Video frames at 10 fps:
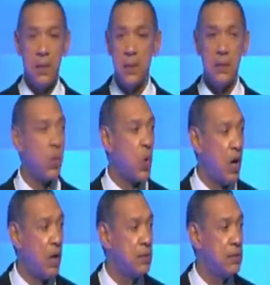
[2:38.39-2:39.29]
The
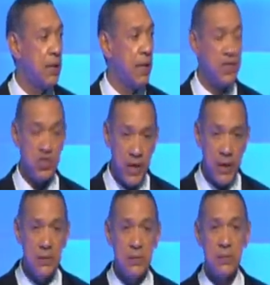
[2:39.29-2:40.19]
world has
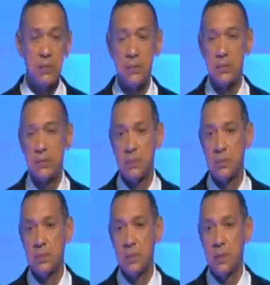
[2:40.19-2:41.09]
changed.
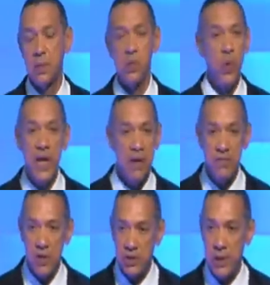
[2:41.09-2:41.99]
We have
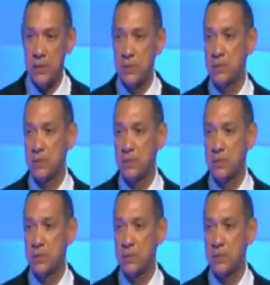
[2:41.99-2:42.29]
not changed.